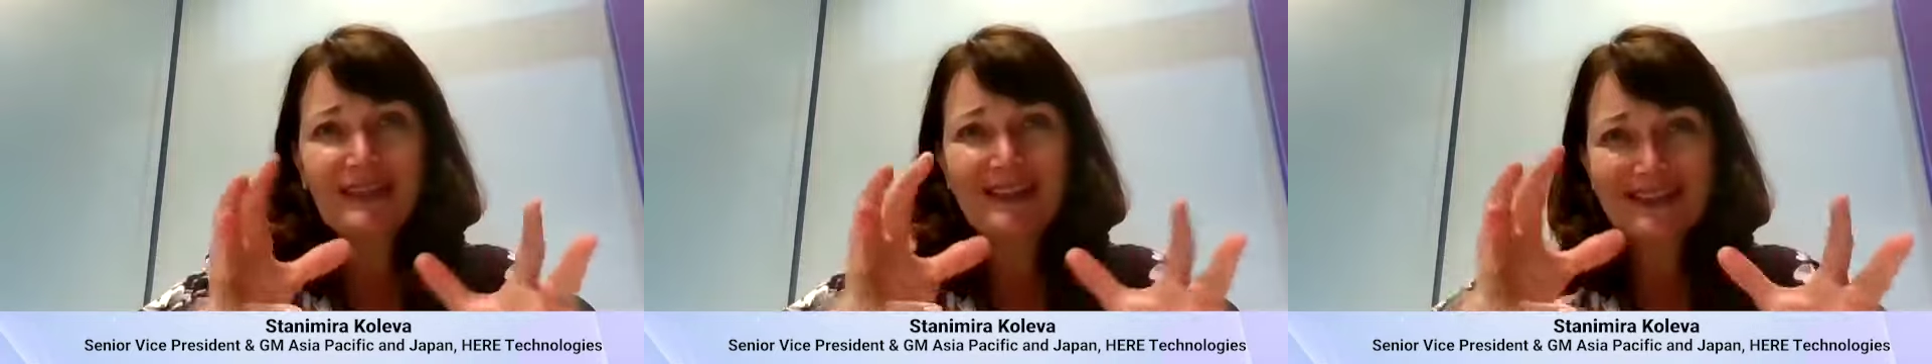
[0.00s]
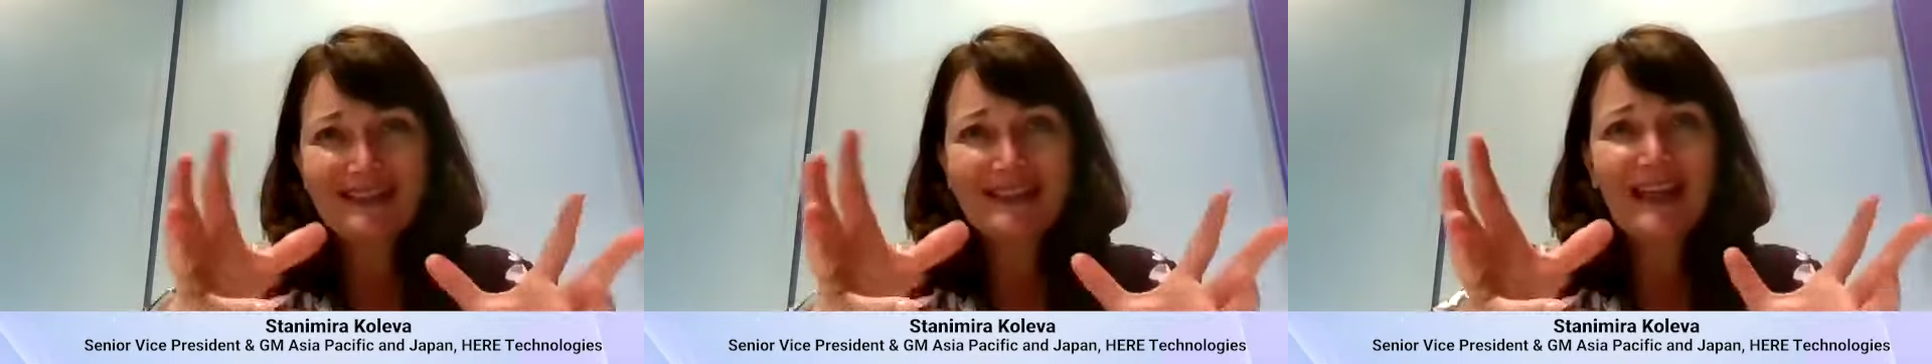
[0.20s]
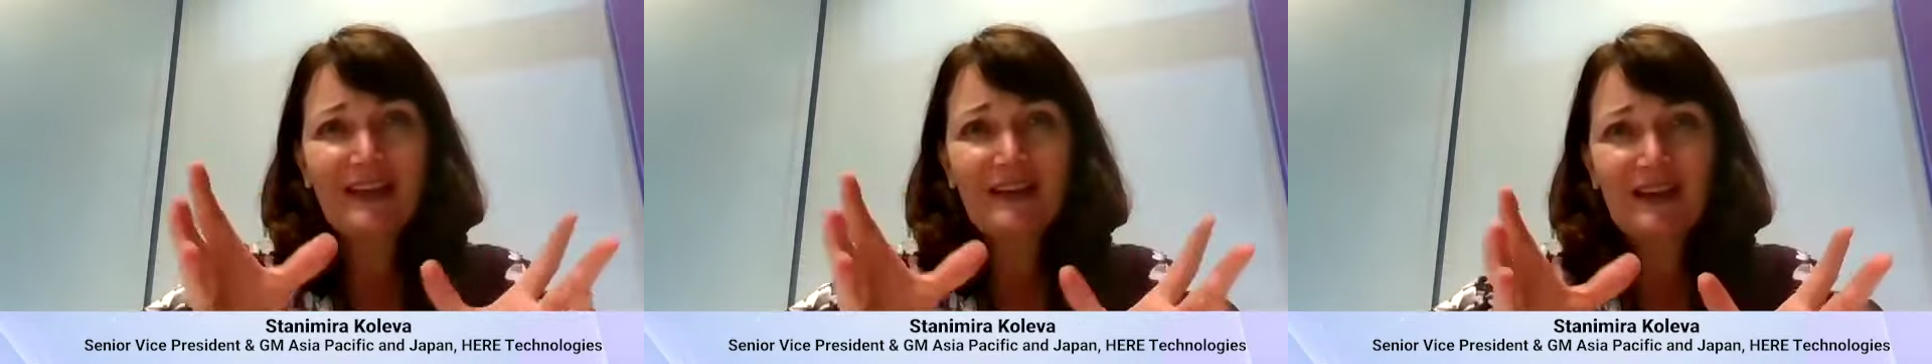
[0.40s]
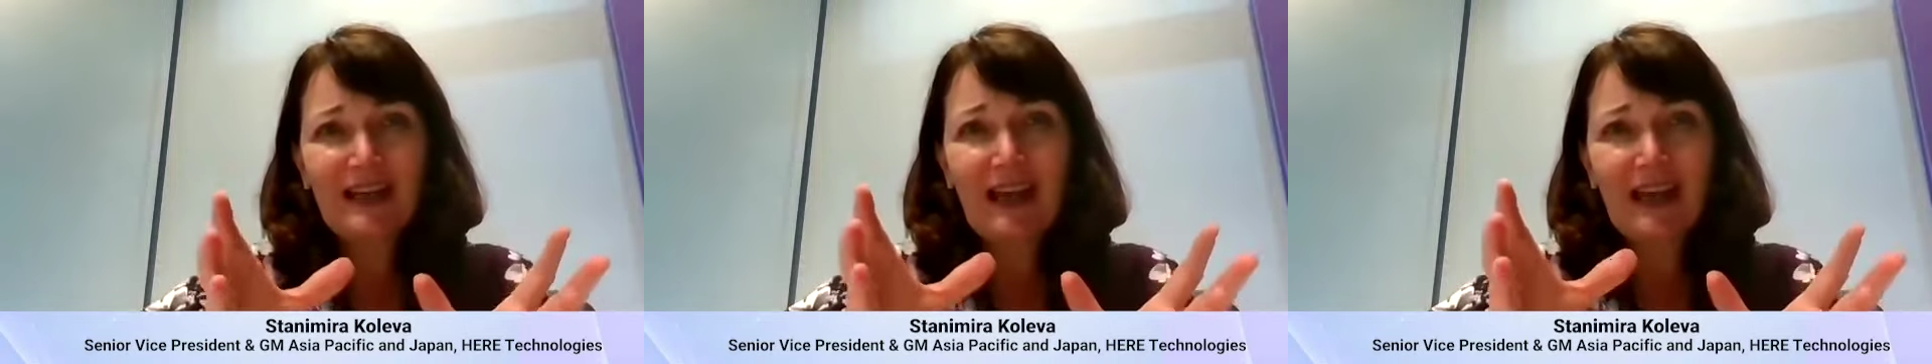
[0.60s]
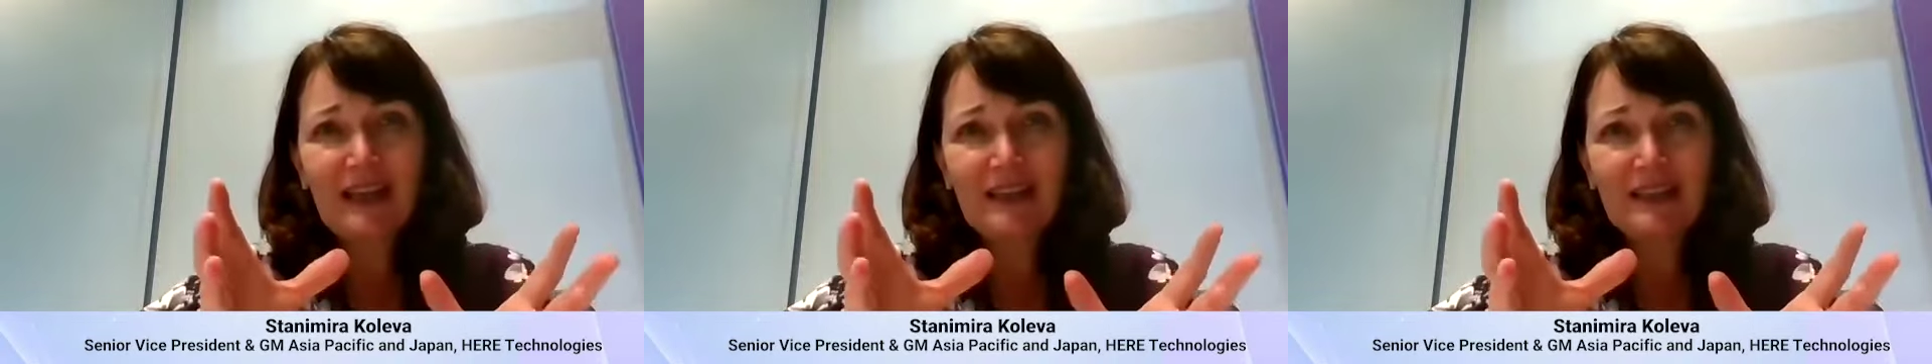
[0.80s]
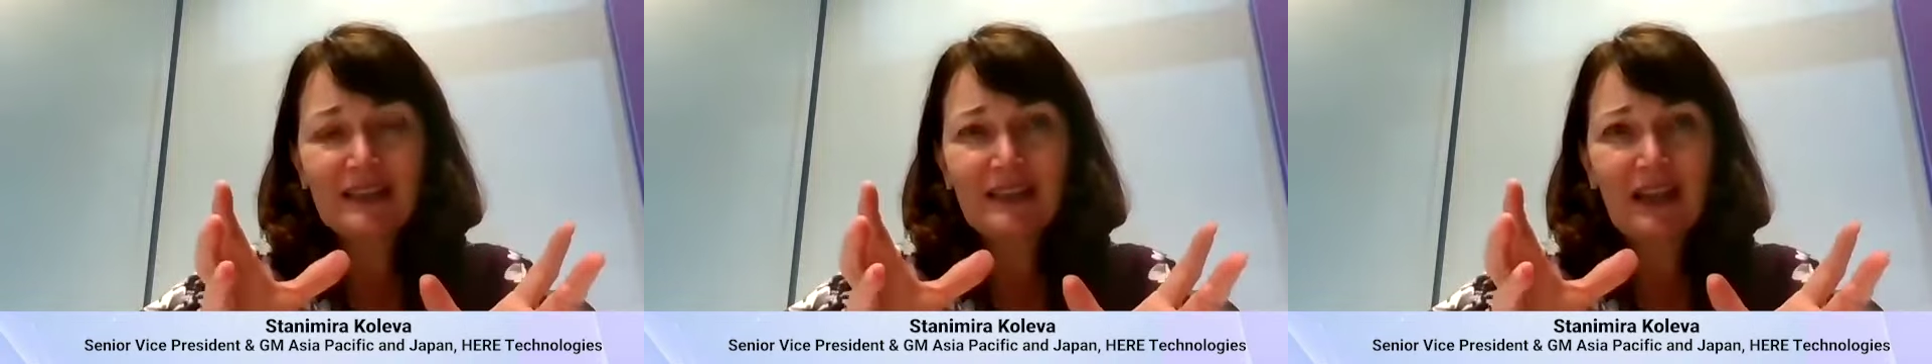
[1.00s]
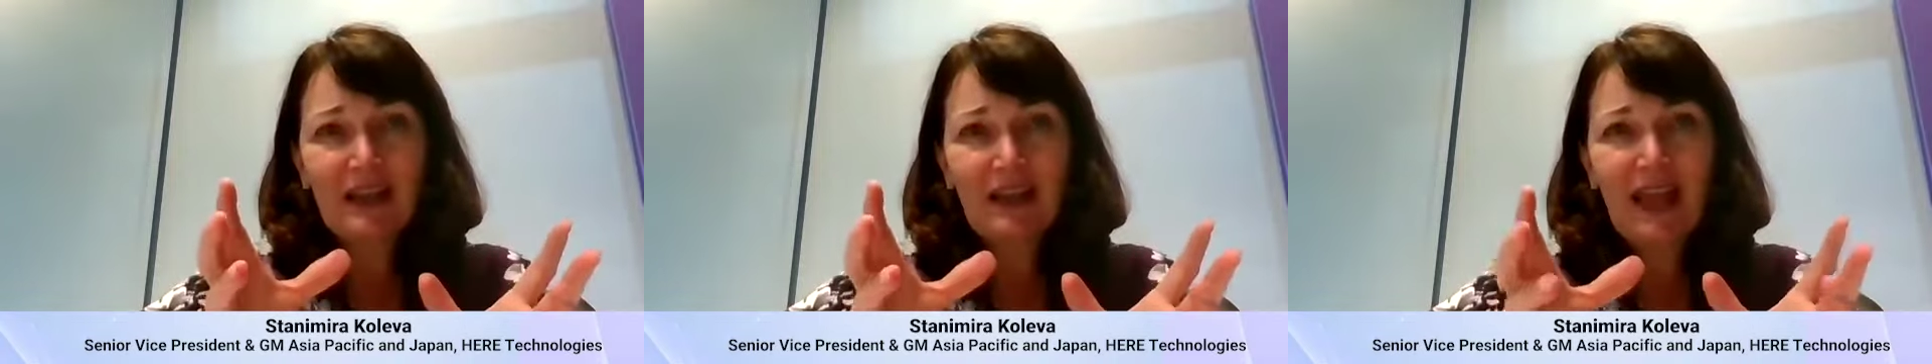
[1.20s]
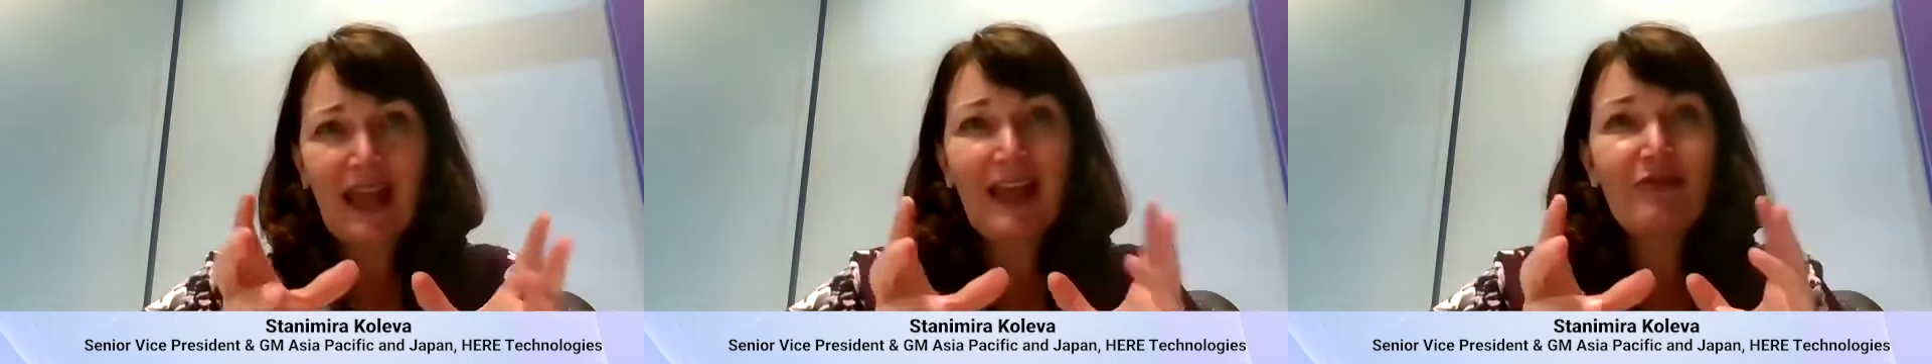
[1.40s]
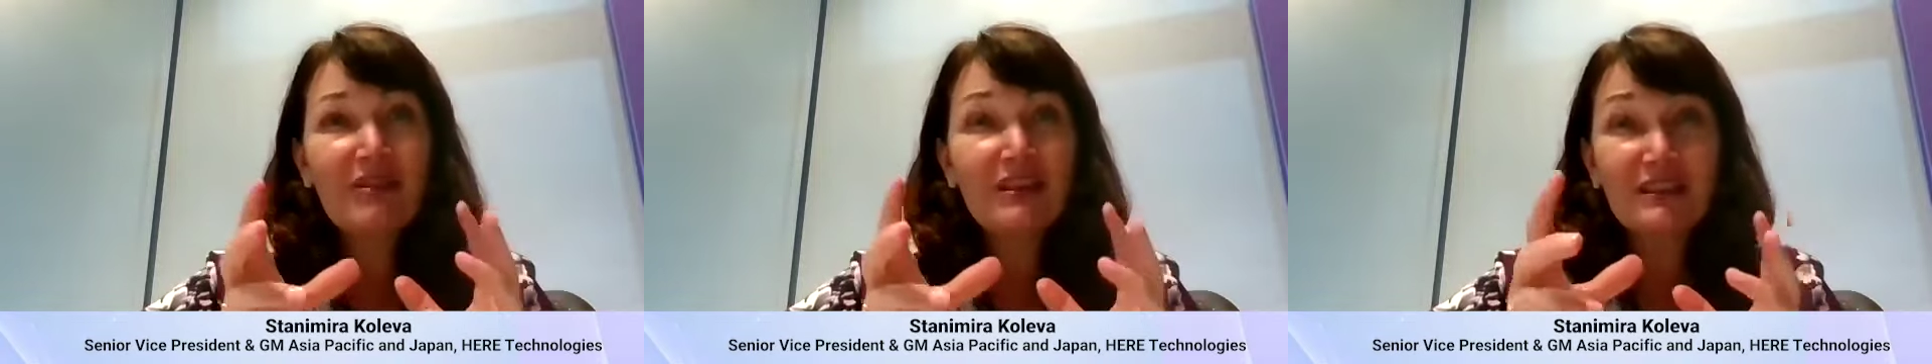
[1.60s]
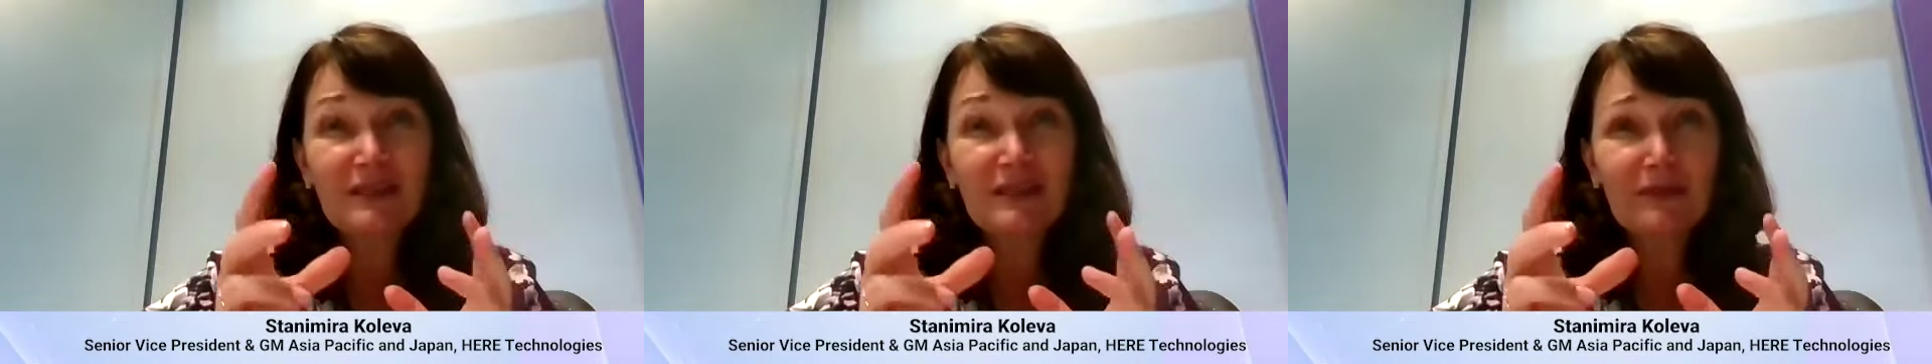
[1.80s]
and segregate
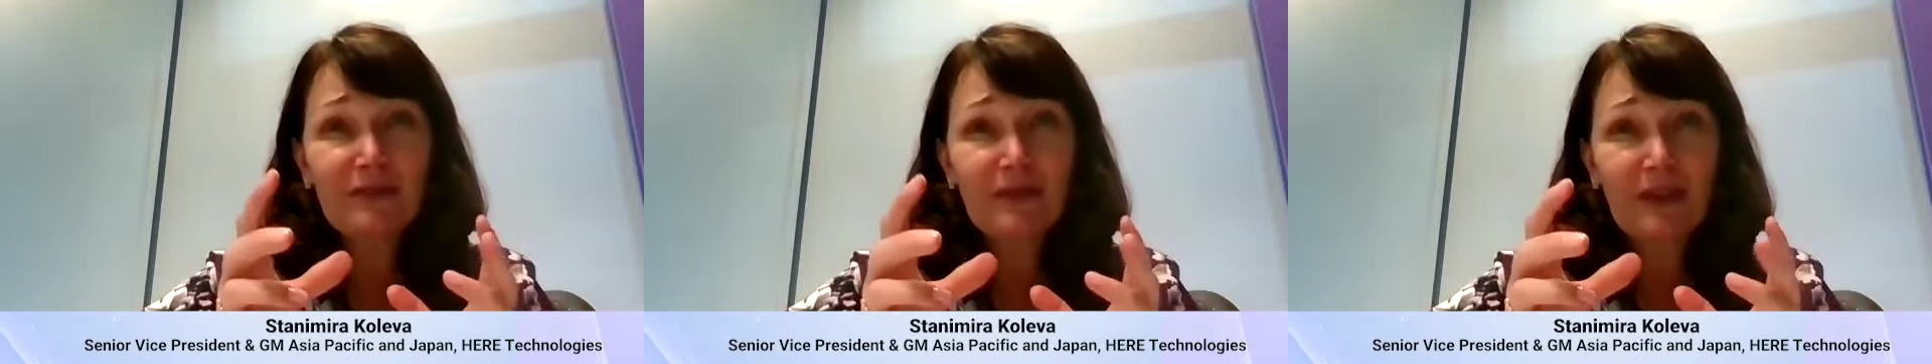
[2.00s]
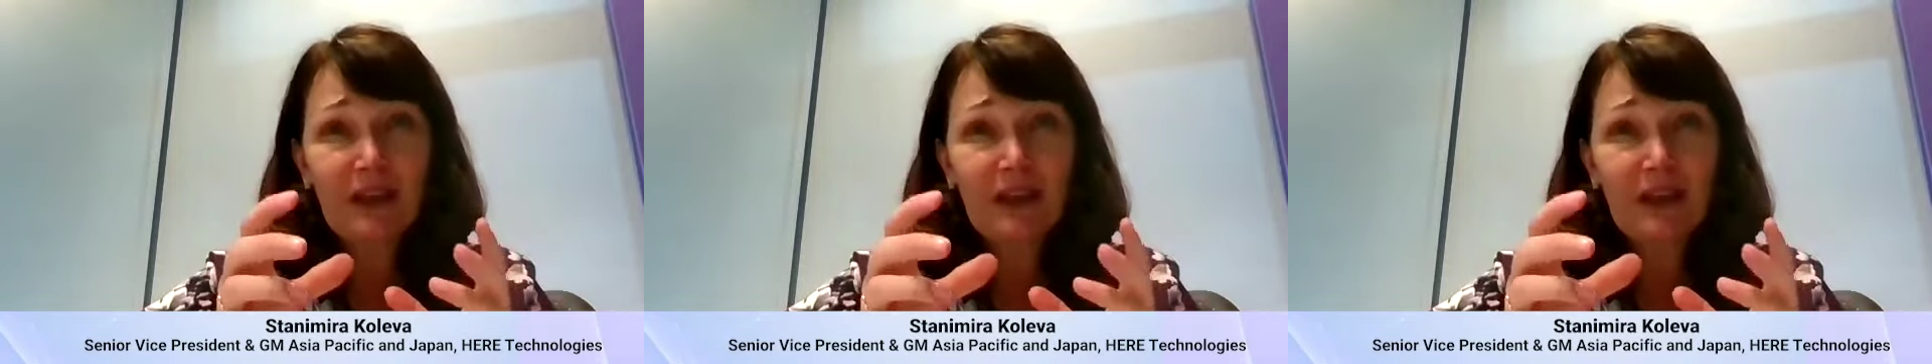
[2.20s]
areas of